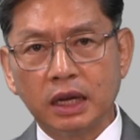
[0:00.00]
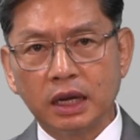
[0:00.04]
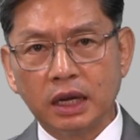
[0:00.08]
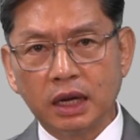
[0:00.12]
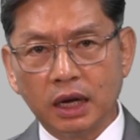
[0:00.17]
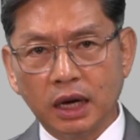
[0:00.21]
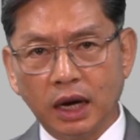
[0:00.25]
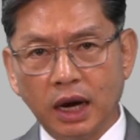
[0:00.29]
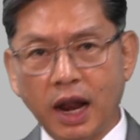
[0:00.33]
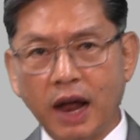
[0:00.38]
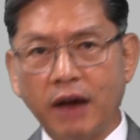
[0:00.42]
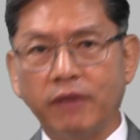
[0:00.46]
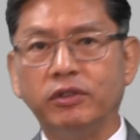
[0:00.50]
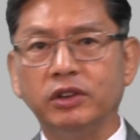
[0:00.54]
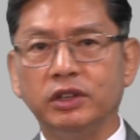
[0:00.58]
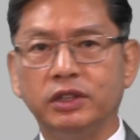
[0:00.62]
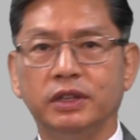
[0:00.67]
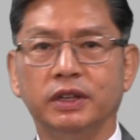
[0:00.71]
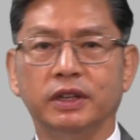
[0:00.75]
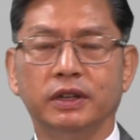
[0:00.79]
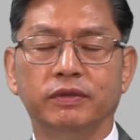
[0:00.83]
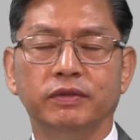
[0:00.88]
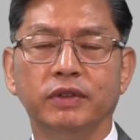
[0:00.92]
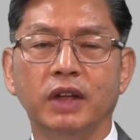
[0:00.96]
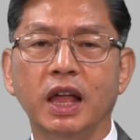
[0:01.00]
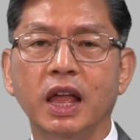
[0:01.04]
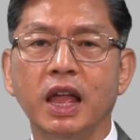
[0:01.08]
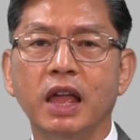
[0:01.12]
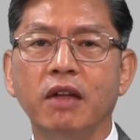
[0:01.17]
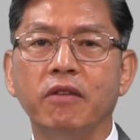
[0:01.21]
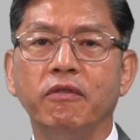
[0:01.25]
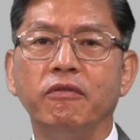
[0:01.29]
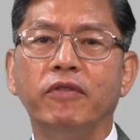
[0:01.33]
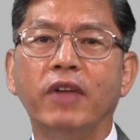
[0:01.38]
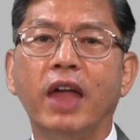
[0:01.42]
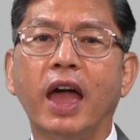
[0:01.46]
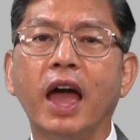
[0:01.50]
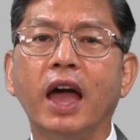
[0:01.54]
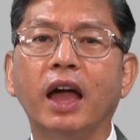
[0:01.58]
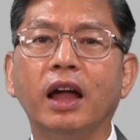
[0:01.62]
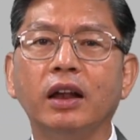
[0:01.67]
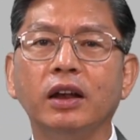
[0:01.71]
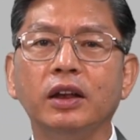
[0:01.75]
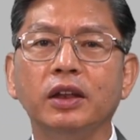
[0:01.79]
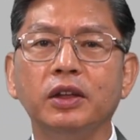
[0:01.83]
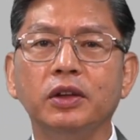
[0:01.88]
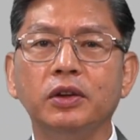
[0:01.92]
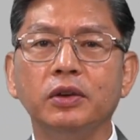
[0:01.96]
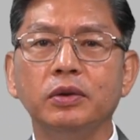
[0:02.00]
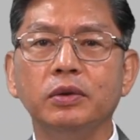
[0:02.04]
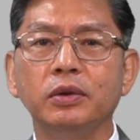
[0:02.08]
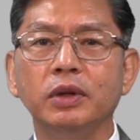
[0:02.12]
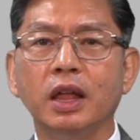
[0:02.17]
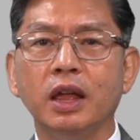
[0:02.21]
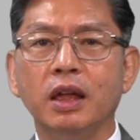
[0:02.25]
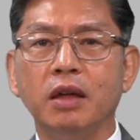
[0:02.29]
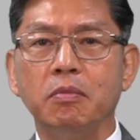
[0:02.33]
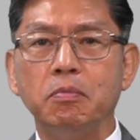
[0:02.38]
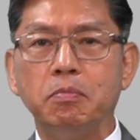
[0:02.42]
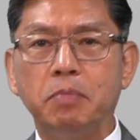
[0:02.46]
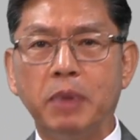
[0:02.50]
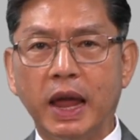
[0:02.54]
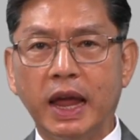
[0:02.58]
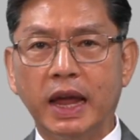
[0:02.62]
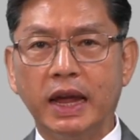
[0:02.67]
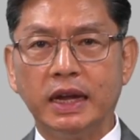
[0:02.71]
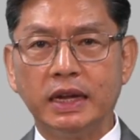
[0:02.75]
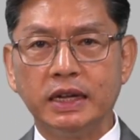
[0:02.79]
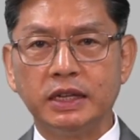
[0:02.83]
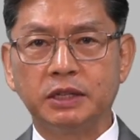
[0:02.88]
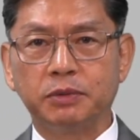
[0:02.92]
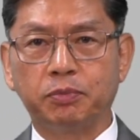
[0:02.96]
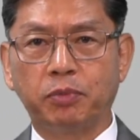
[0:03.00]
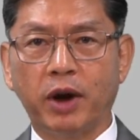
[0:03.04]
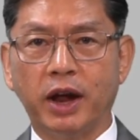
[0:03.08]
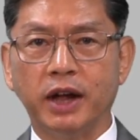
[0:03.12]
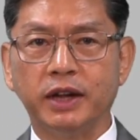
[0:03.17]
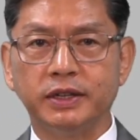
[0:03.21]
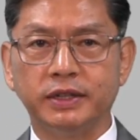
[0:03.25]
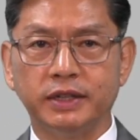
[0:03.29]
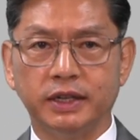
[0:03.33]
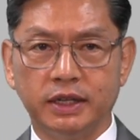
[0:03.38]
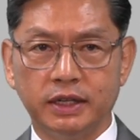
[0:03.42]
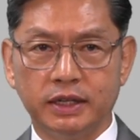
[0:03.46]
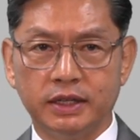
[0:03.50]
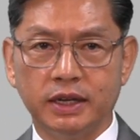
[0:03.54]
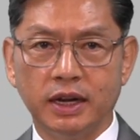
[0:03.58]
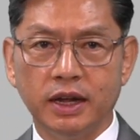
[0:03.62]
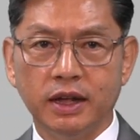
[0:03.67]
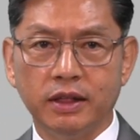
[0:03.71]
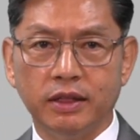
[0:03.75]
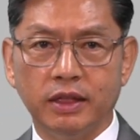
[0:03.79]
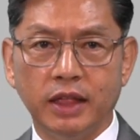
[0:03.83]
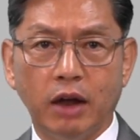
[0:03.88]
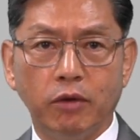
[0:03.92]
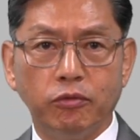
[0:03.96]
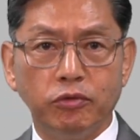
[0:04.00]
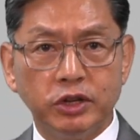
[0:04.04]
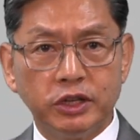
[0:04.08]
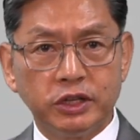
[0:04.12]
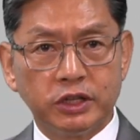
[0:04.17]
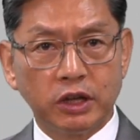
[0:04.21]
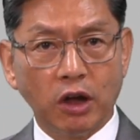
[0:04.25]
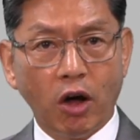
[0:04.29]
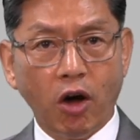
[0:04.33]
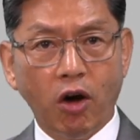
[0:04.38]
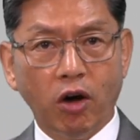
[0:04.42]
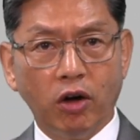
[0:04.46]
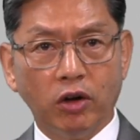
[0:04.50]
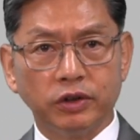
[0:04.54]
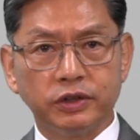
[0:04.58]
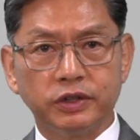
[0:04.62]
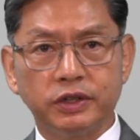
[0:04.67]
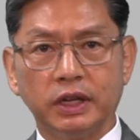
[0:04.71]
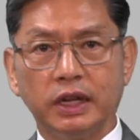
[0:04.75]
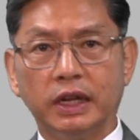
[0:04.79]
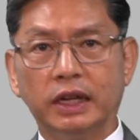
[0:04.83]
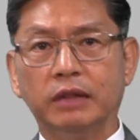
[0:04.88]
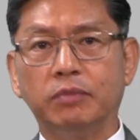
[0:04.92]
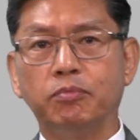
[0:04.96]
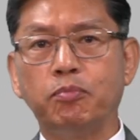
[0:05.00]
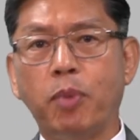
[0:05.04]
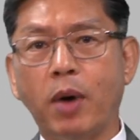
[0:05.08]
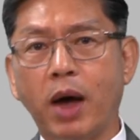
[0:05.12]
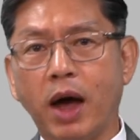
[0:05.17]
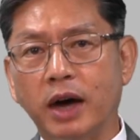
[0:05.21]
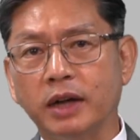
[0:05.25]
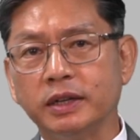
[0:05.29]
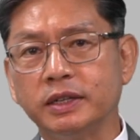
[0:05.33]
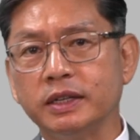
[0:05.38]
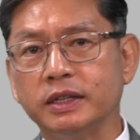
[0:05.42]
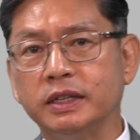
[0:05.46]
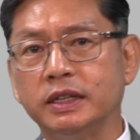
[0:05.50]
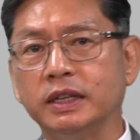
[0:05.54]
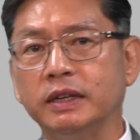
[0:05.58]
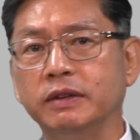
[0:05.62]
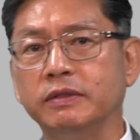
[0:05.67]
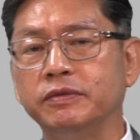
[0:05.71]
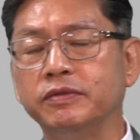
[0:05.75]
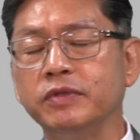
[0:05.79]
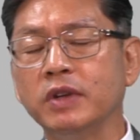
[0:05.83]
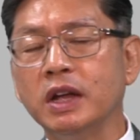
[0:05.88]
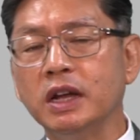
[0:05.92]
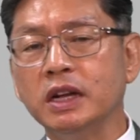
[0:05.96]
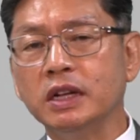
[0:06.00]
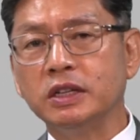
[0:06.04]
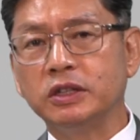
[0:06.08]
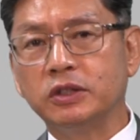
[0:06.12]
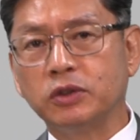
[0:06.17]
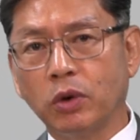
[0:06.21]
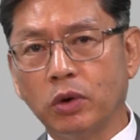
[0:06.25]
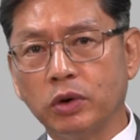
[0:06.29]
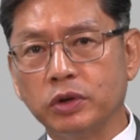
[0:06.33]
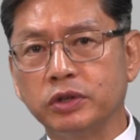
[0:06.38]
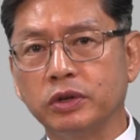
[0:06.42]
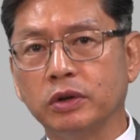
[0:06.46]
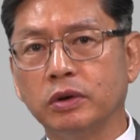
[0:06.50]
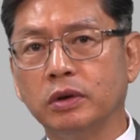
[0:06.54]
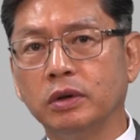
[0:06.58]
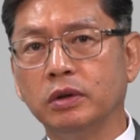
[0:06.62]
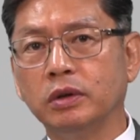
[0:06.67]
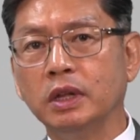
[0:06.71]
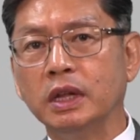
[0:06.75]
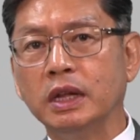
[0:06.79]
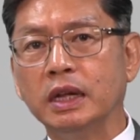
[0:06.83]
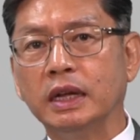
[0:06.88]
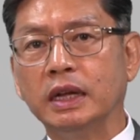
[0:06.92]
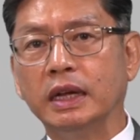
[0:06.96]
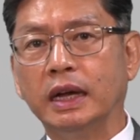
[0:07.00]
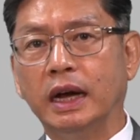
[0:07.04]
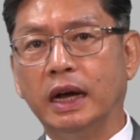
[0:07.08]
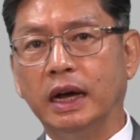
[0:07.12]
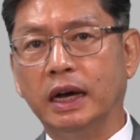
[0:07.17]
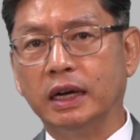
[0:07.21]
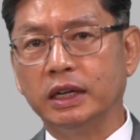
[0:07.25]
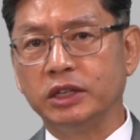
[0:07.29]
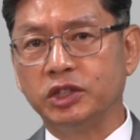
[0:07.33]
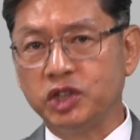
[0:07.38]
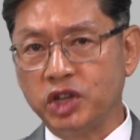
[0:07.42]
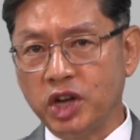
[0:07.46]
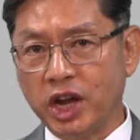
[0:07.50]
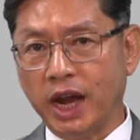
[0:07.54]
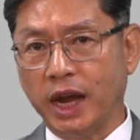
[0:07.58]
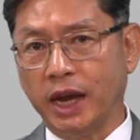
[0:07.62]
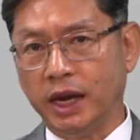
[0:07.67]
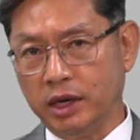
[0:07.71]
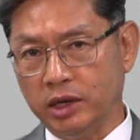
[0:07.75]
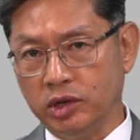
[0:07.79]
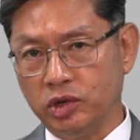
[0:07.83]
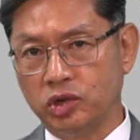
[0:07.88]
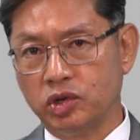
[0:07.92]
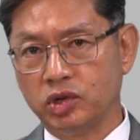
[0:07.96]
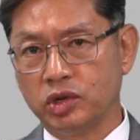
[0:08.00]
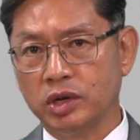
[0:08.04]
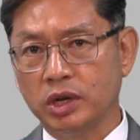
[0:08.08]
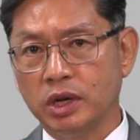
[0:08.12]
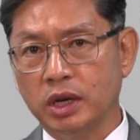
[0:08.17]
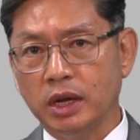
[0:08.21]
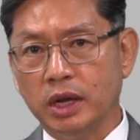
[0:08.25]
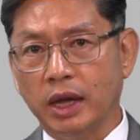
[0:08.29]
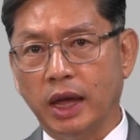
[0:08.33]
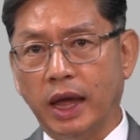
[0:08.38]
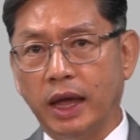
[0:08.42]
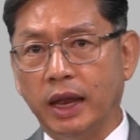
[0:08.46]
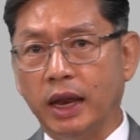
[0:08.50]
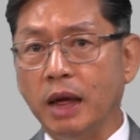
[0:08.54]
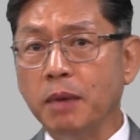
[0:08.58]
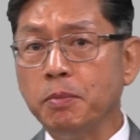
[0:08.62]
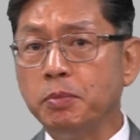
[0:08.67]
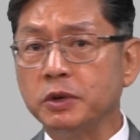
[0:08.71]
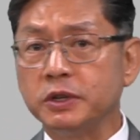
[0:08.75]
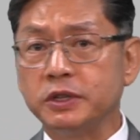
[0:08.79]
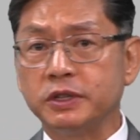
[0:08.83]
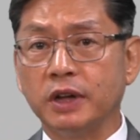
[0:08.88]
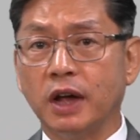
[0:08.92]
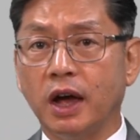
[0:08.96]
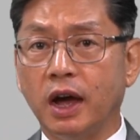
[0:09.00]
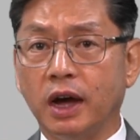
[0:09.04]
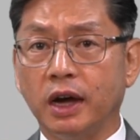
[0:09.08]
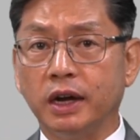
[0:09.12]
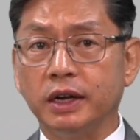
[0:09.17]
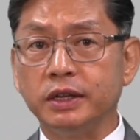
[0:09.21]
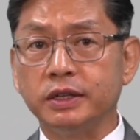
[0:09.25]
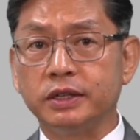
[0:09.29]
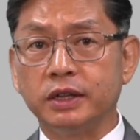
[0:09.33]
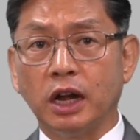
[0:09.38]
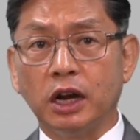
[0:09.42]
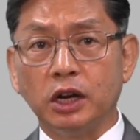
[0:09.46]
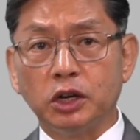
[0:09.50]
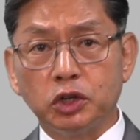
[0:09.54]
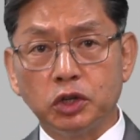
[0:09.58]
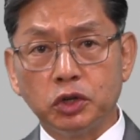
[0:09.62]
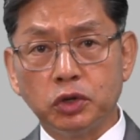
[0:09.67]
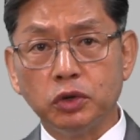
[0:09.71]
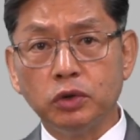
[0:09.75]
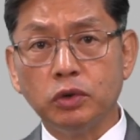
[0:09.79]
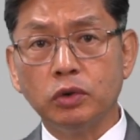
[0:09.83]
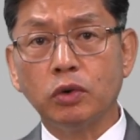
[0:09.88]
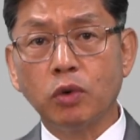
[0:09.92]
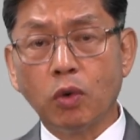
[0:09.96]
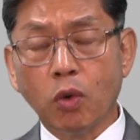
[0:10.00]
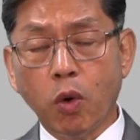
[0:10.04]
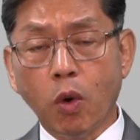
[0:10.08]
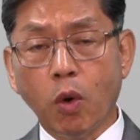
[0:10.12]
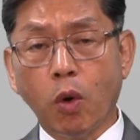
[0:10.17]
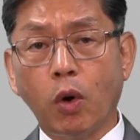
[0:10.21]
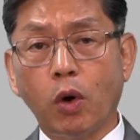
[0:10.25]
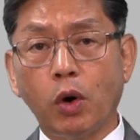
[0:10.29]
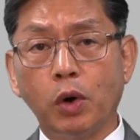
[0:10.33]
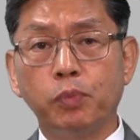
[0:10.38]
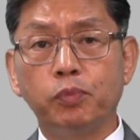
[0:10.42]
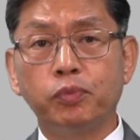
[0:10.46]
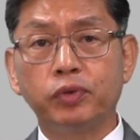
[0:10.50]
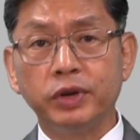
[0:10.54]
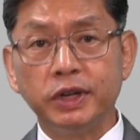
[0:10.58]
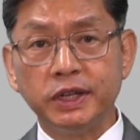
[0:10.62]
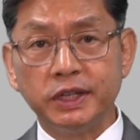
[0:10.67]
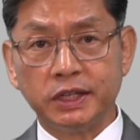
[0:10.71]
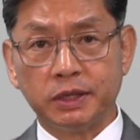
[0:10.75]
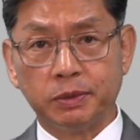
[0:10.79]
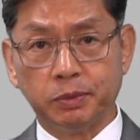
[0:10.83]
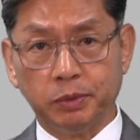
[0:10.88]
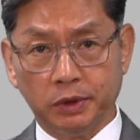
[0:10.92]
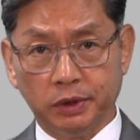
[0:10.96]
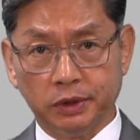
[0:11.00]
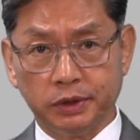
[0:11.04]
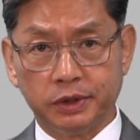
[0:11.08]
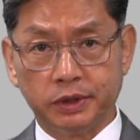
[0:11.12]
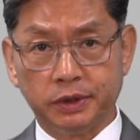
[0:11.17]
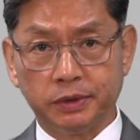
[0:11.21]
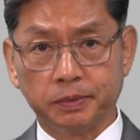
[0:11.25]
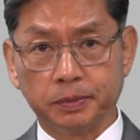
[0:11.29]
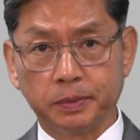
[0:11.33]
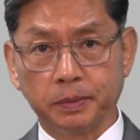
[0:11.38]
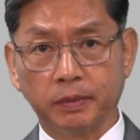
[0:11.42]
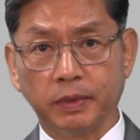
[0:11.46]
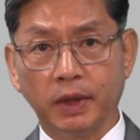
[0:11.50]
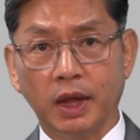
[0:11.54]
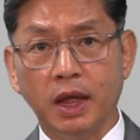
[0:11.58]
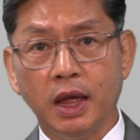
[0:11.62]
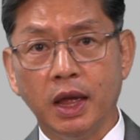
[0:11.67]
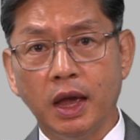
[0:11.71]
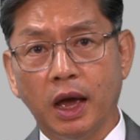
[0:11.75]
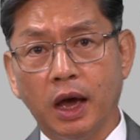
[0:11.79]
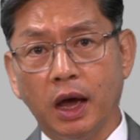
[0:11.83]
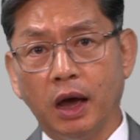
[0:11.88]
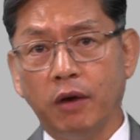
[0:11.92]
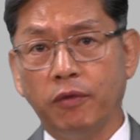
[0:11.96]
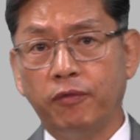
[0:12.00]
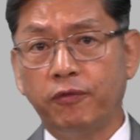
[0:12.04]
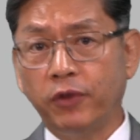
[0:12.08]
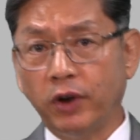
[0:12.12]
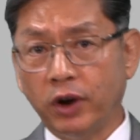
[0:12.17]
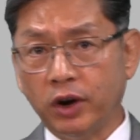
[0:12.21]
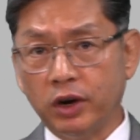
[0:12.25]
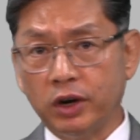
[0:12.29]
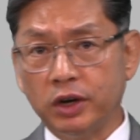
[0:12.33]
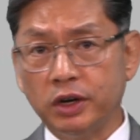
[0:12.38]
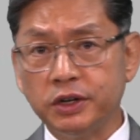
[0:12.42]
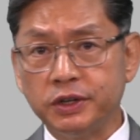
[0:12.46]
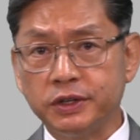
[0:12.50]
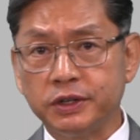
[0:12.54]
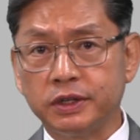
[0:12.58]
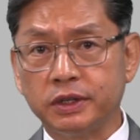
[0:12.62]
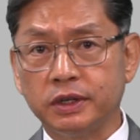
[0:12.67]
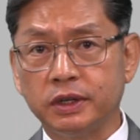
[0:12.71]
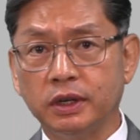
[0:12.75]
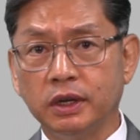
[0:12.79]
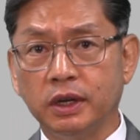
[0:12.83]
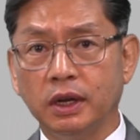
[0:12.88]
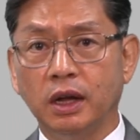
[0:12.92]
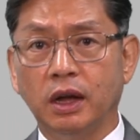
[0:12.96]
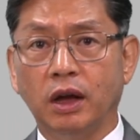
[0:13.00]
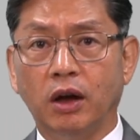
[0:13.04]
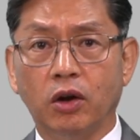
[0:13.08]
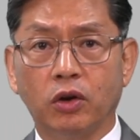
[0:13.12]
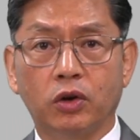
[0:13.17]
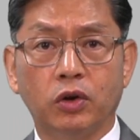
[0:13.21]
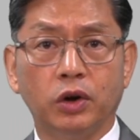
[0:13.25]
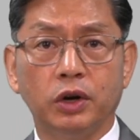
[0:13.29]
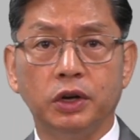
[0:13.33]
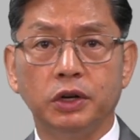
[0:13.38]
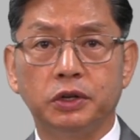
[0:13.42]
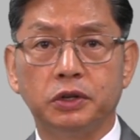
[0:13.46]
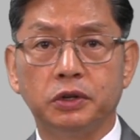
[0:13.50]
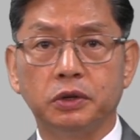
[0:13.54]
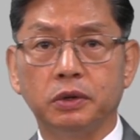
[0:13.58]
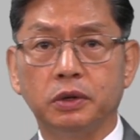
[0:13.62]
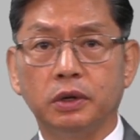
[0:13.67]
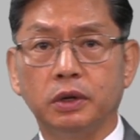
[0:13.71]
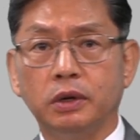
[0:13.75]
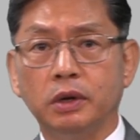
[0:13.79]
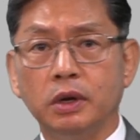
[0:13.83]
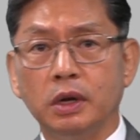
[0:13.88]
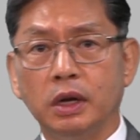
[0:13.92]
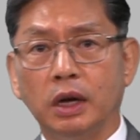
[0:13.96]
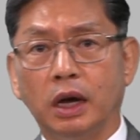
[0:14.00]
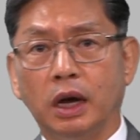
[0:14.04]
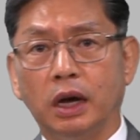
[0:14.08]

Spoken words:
collaborative, value-based process that results in positive social change and emphasize 2 core principles. First, according to